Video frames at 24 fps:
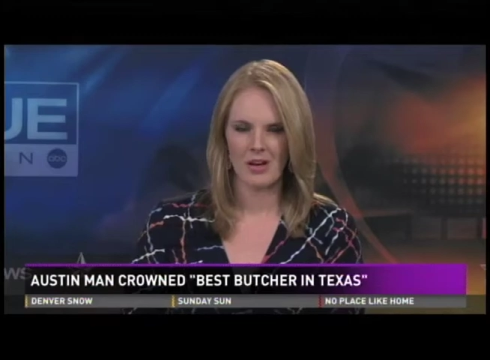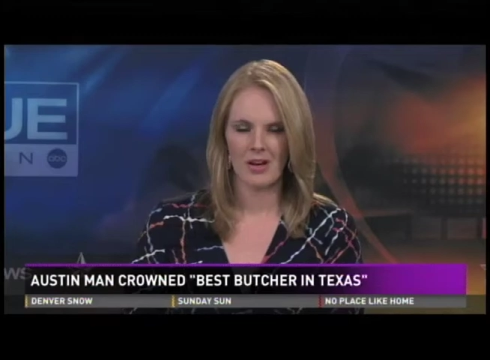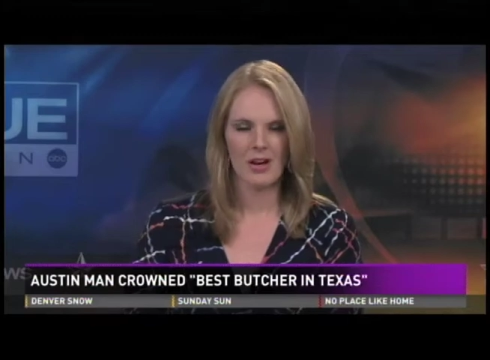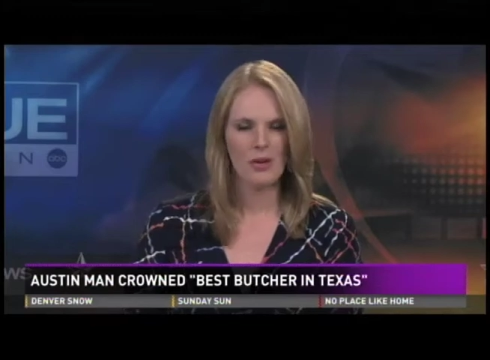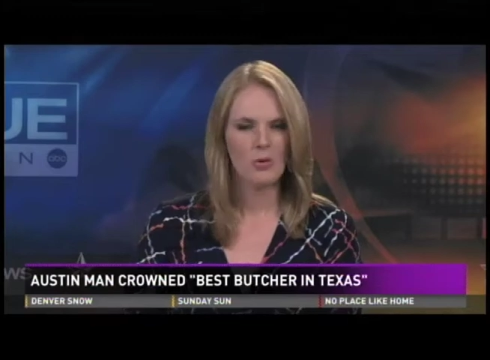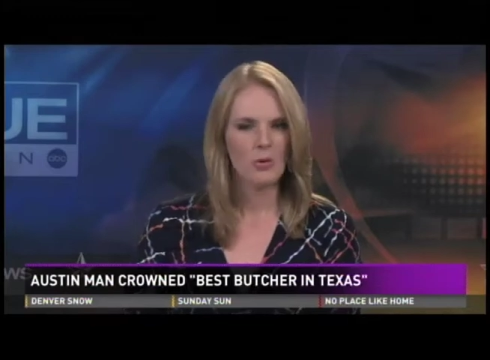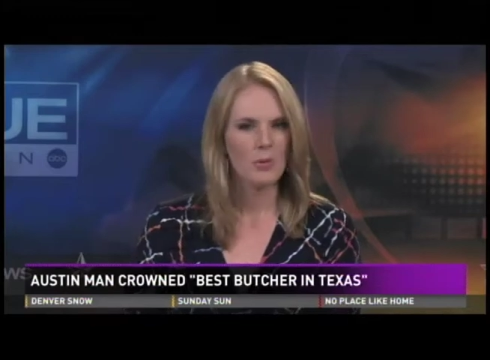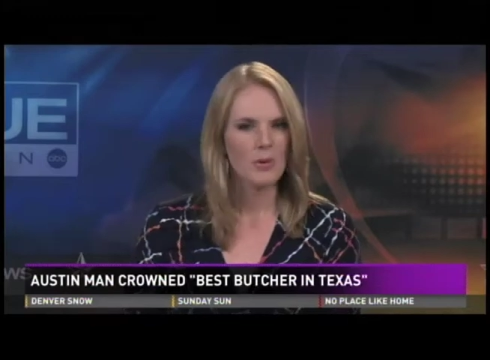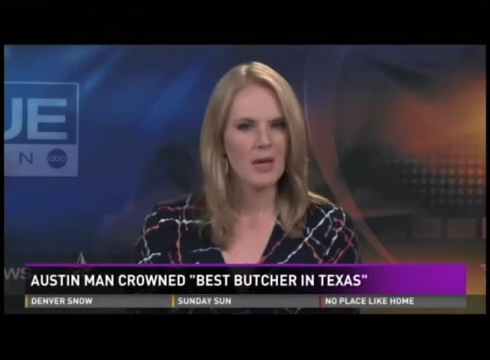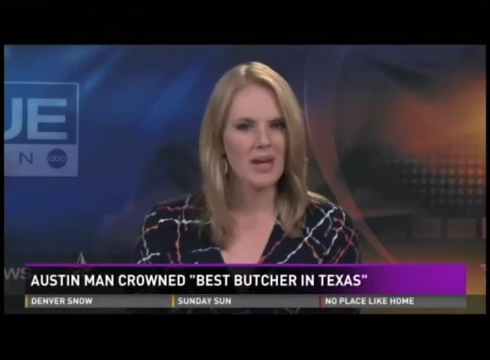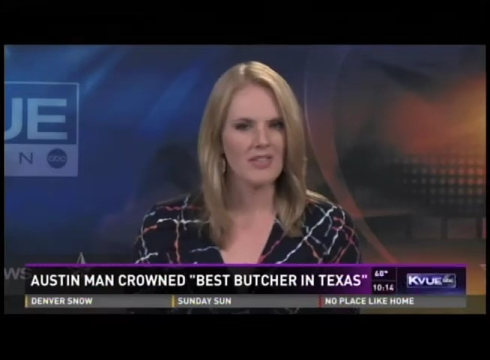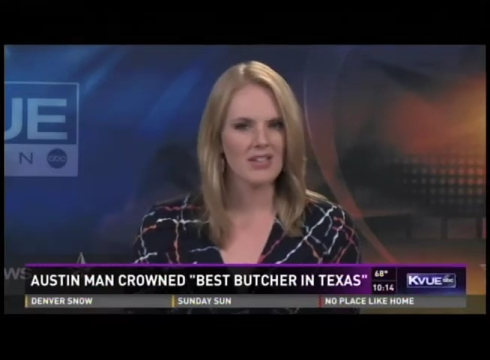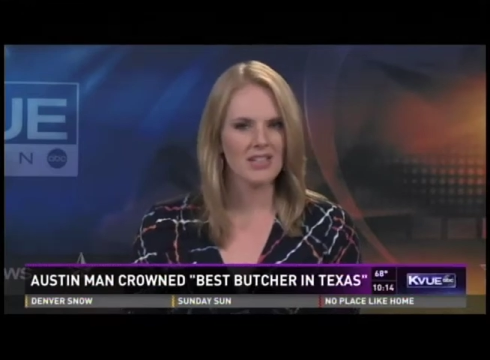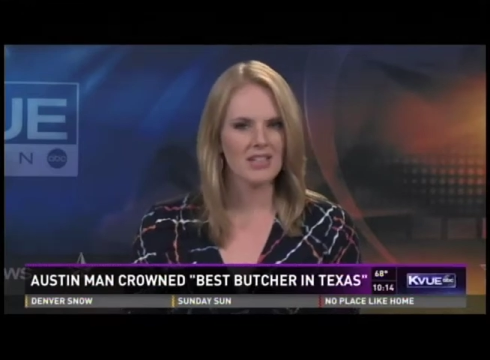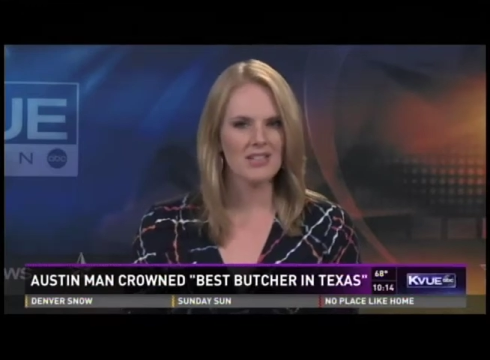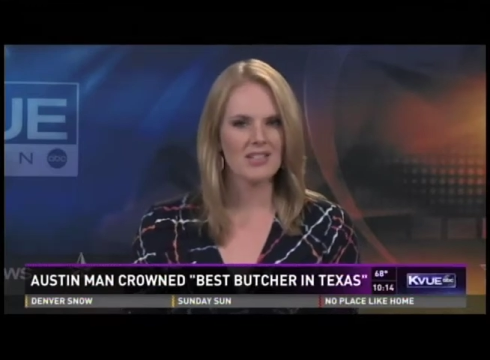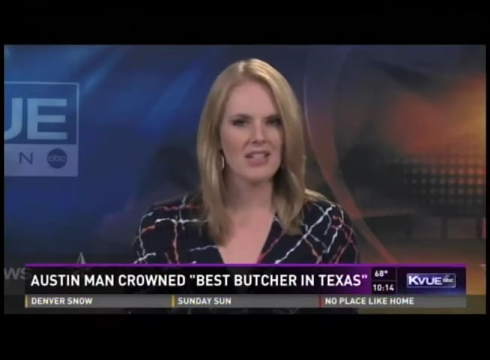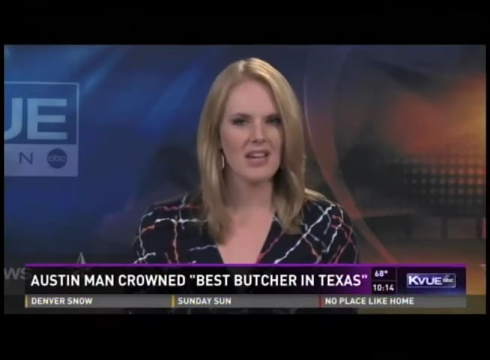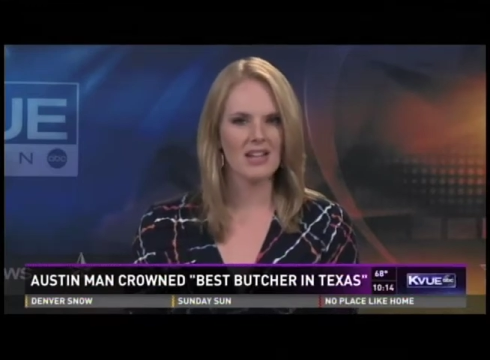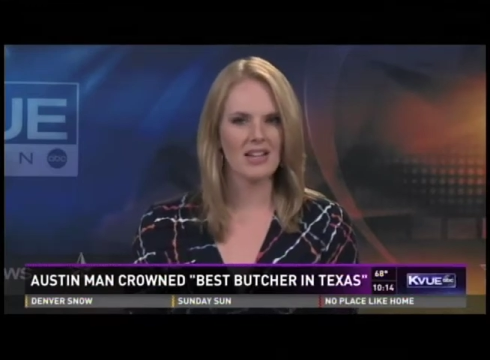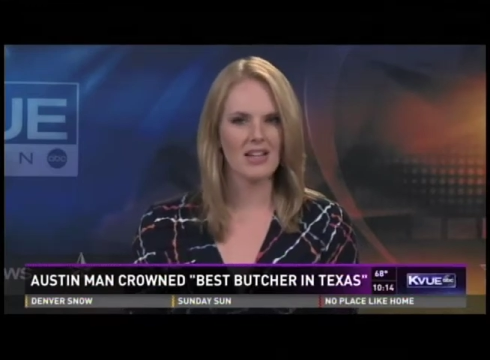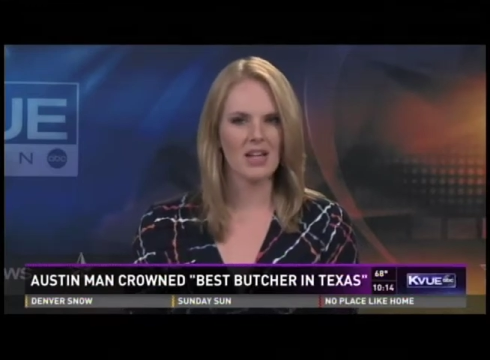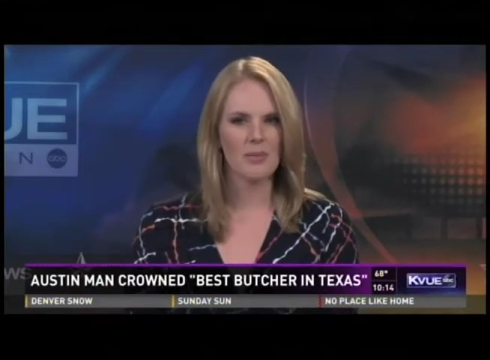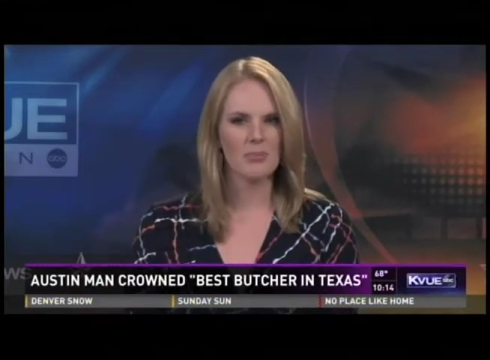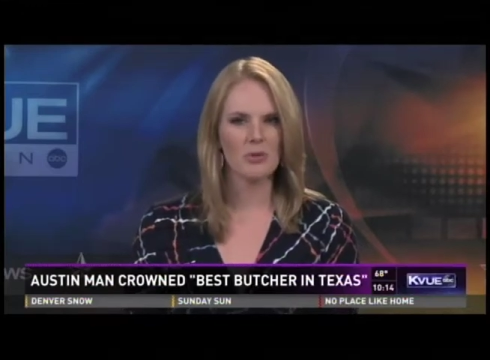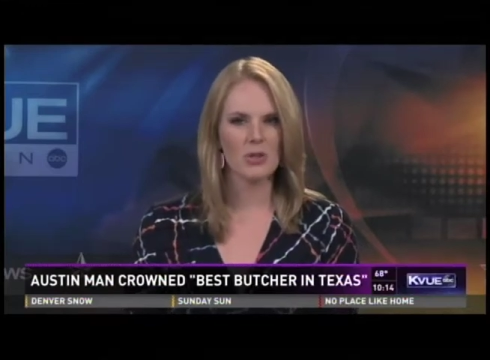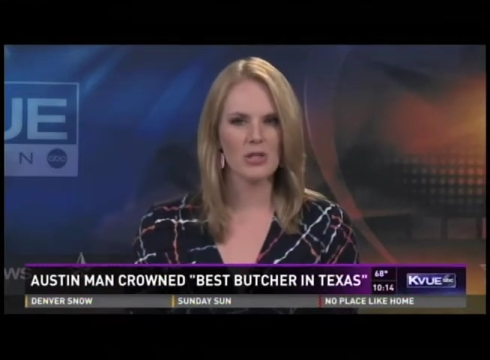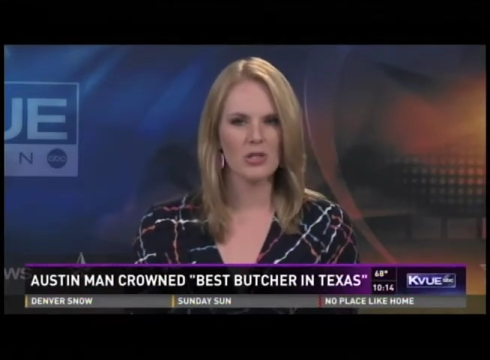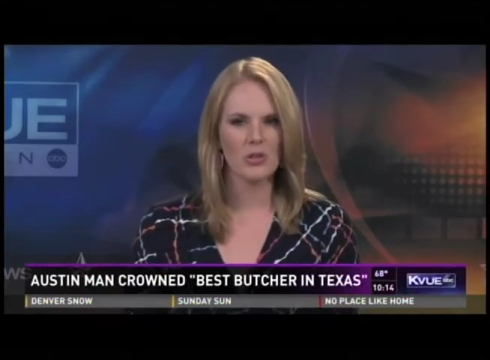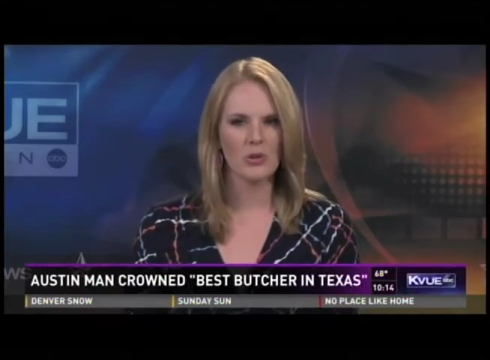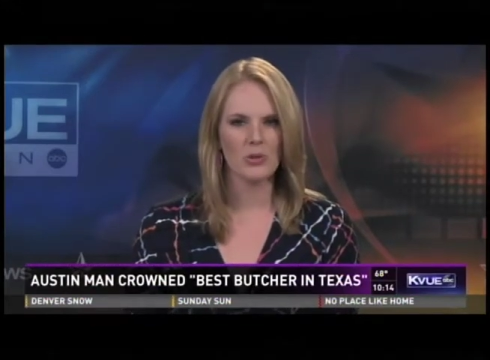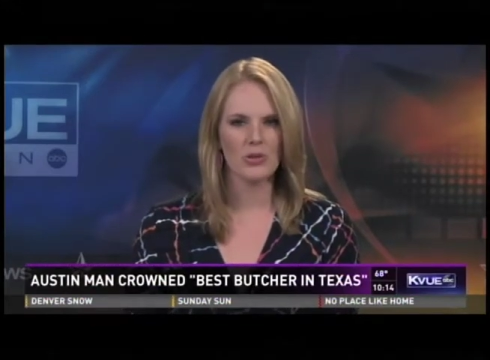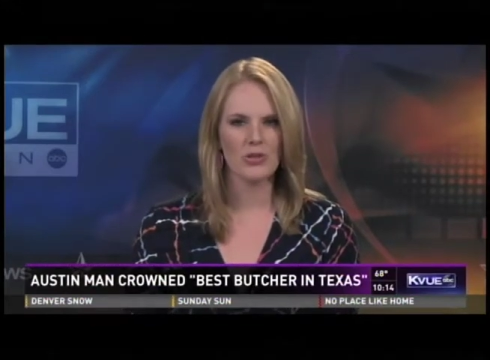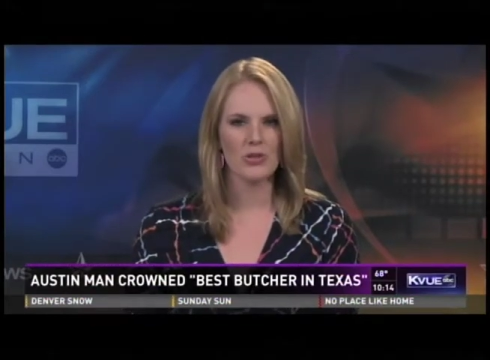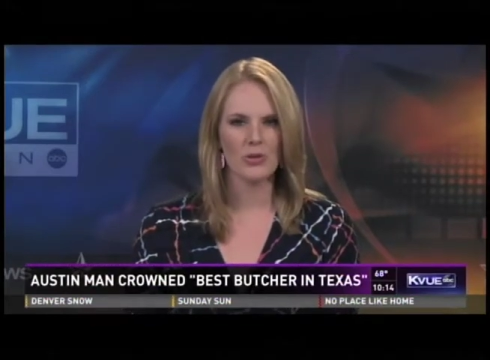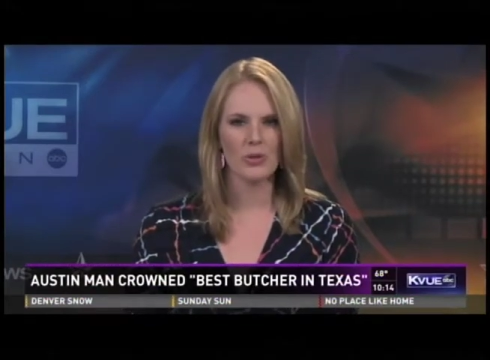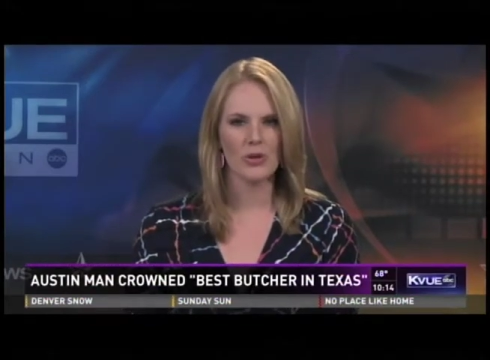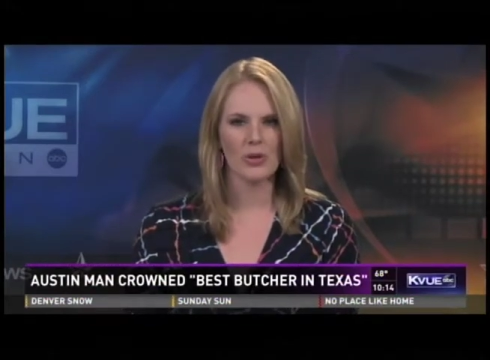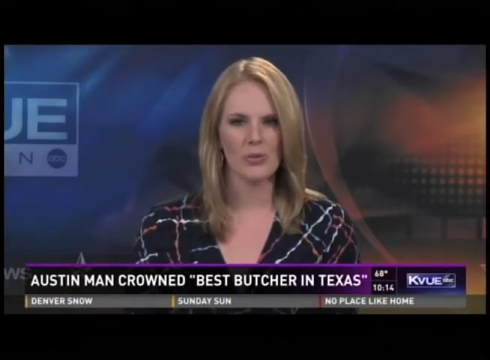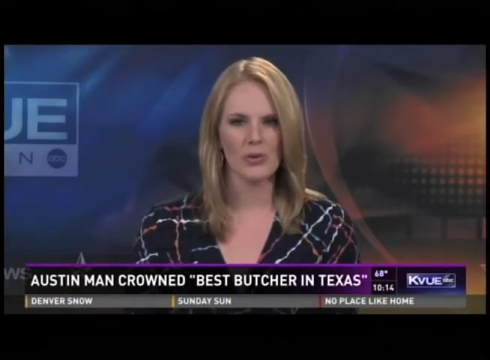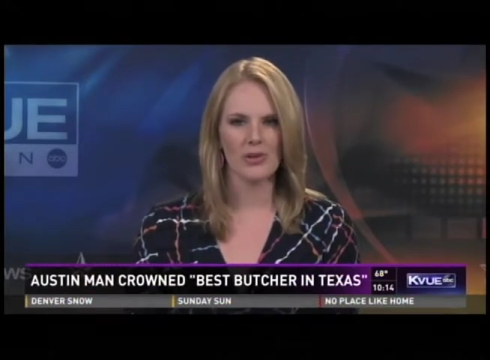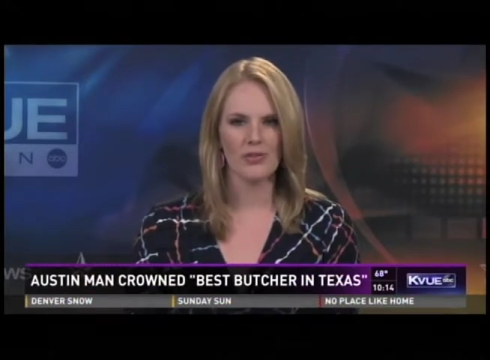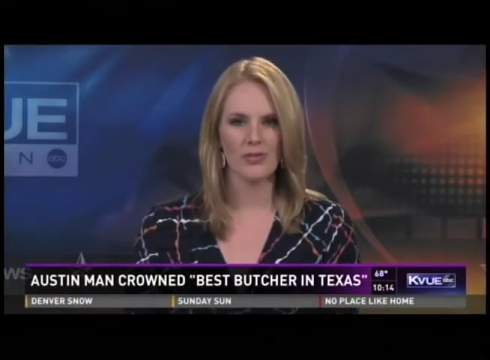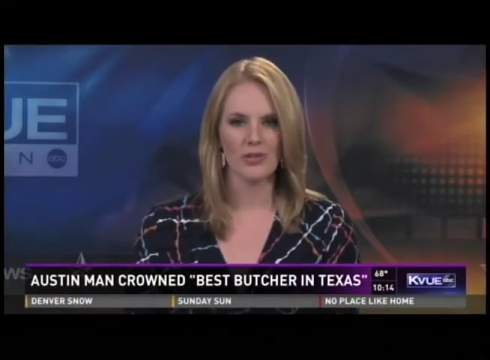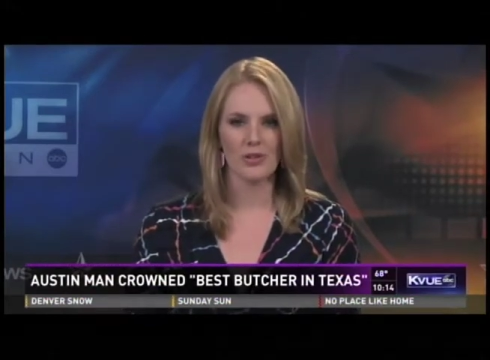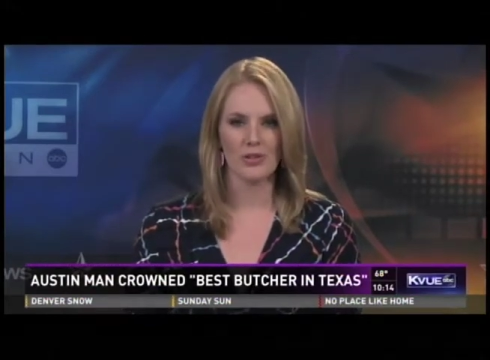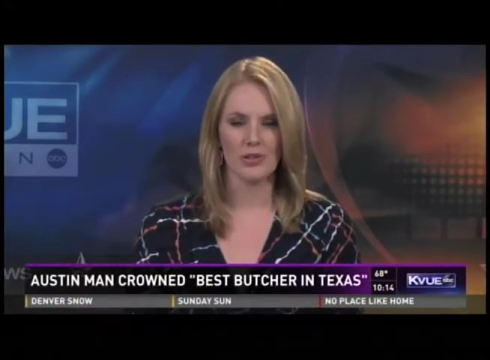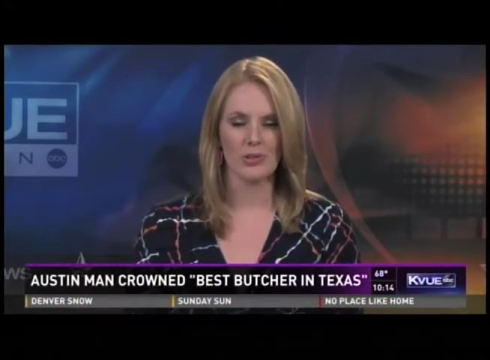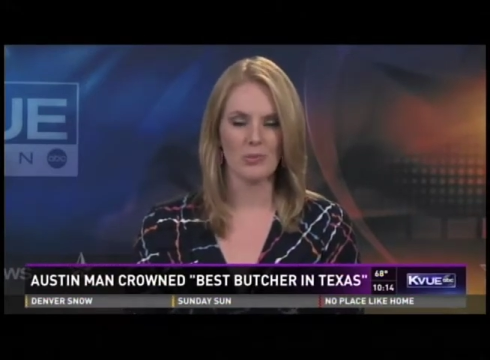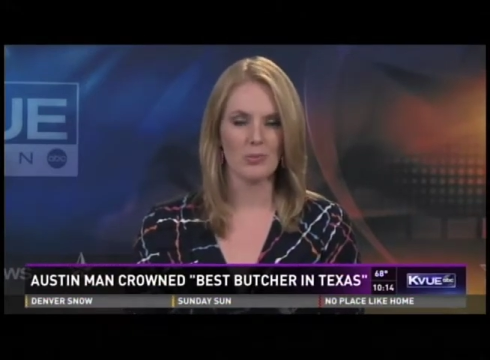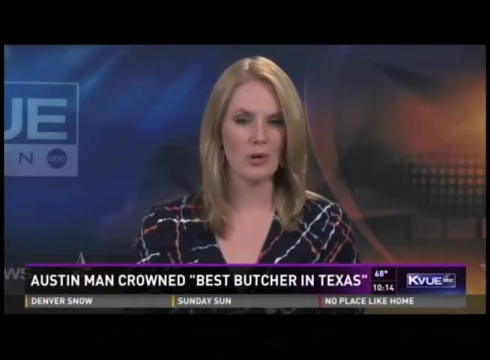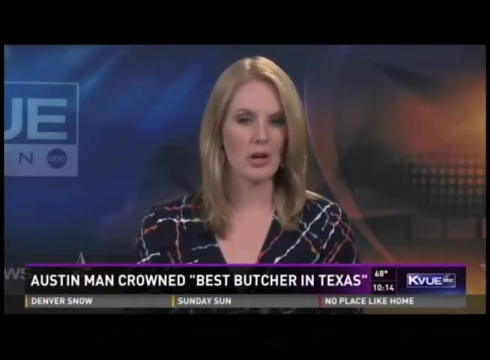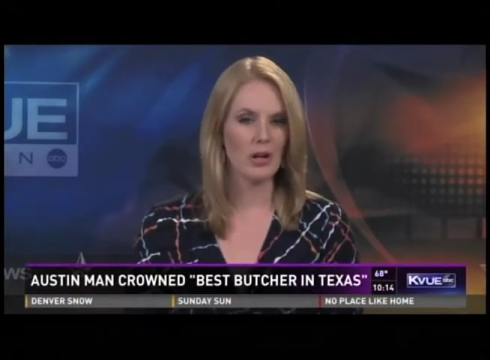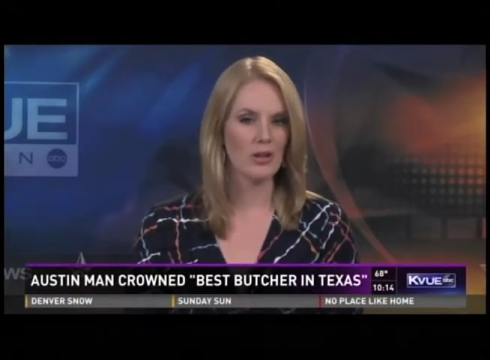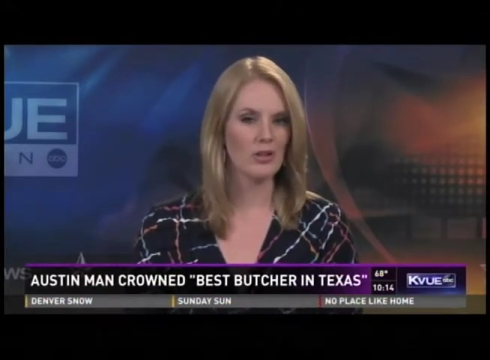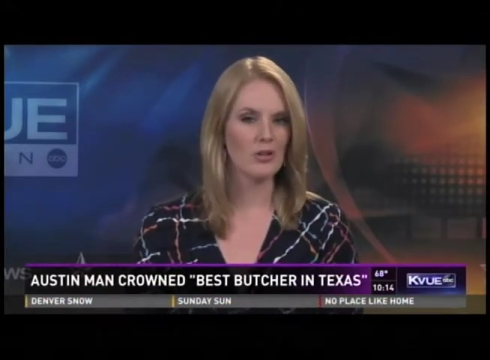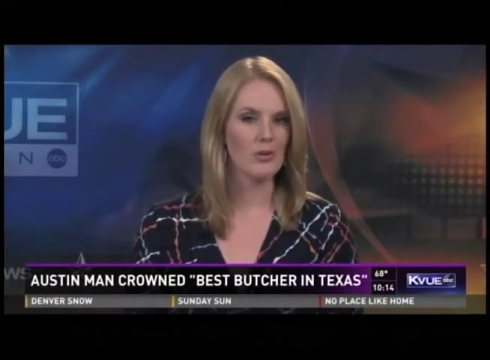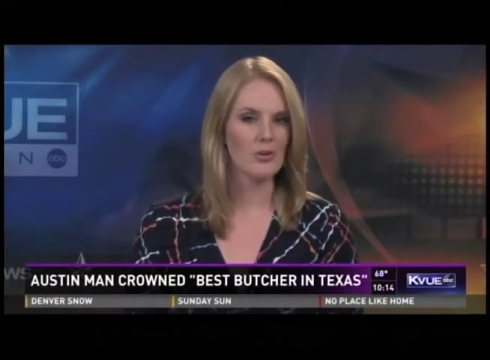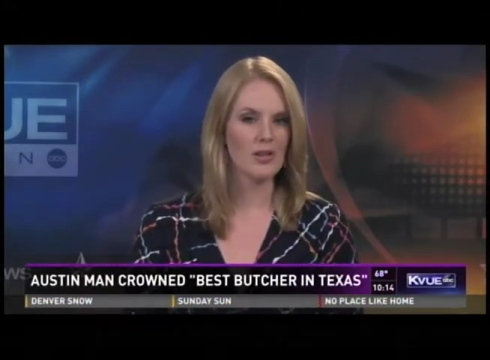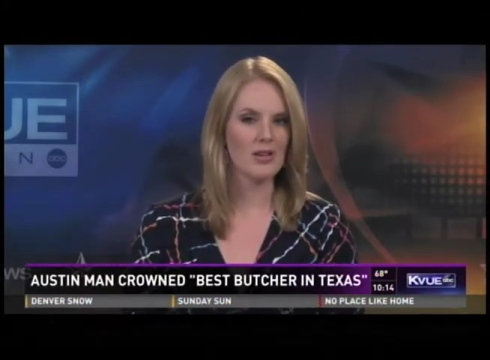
All right, well, we have an exciting update to a story we first brought you